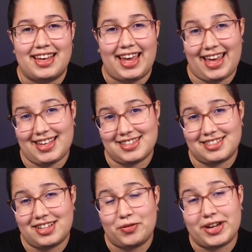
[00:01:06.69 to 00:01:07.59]

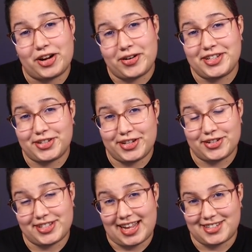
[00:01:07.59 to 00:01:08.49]
And we are going to
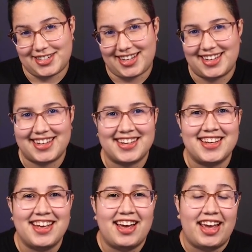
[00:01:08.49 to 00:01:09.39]
use that today.
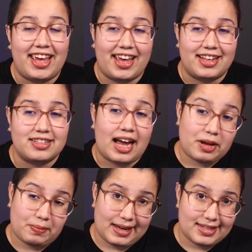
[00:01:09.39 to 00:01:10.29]
And
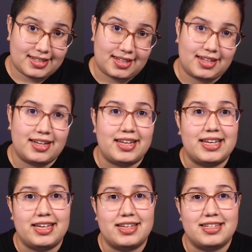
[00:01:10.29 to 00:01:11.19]
IPython
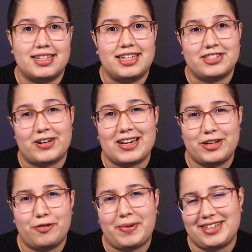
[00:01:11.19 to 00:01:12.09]
is an
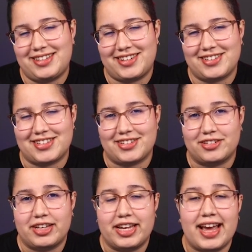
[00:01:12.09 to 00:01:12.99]
interactive Python console.
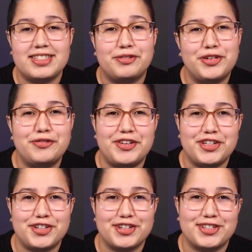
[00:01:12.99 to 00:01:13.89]
It has a few
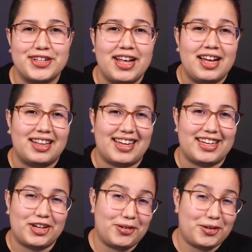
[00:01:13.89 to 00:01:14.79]
features
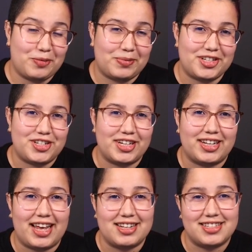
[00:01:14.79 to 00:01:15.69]
like code
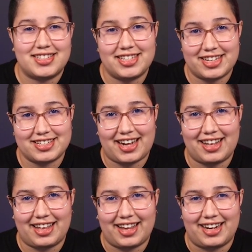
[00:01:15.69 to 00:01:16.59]
completion and syntax
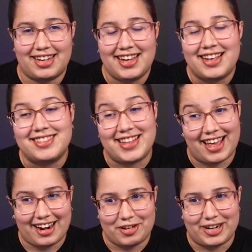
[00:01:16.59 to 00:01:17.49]
highlighting
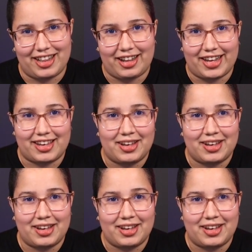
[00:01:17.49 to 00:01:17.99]
that I really like.